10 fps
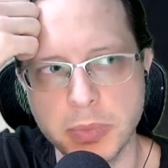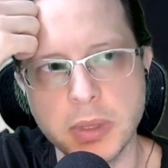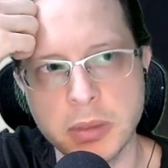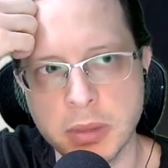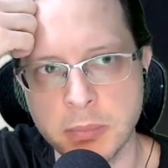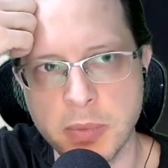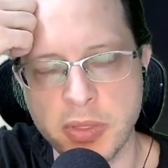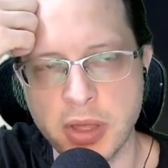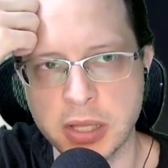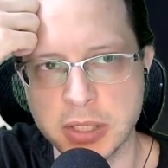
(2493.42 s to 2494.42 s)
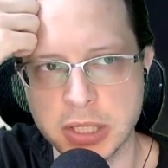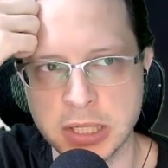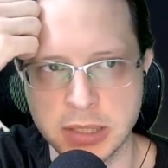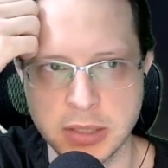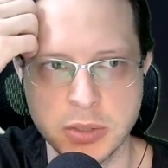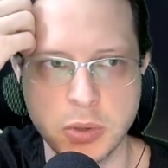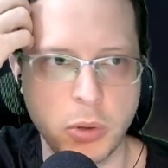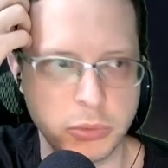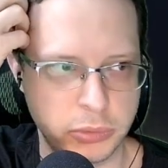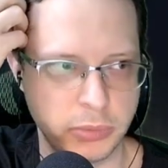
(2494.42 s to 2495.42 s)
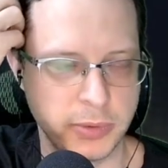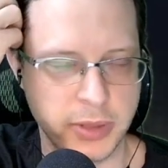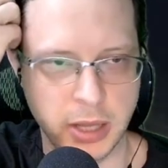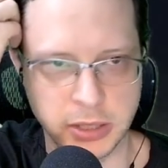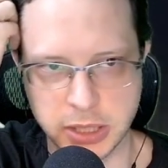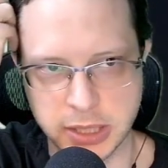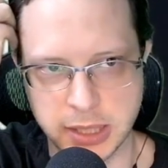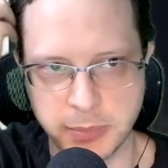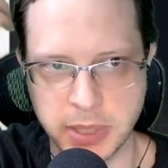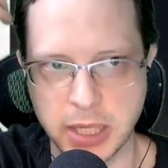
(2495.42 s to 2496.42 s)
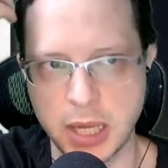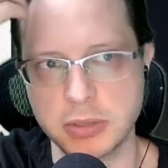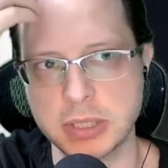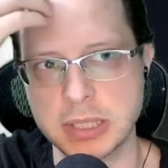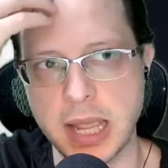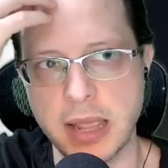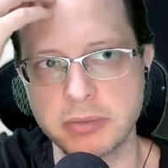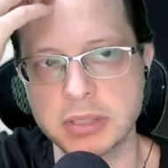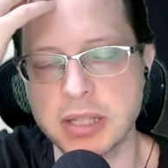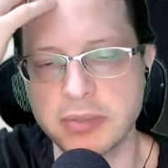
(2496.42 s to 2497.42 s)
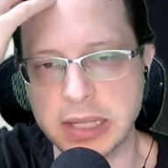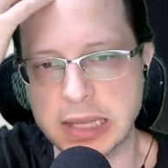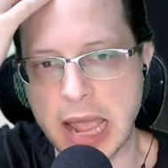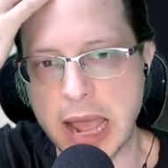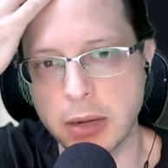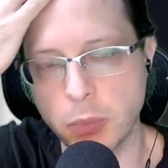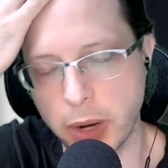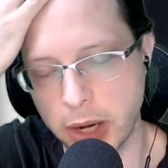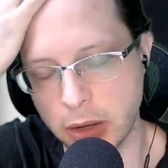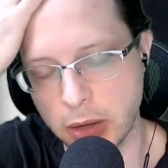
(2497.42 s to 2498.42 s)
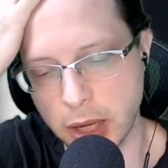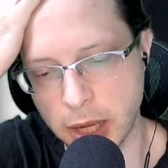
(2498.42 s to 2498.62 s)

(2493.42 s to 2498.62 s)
the mythology, this cultural mythologies that many countries have and stuff like that, where,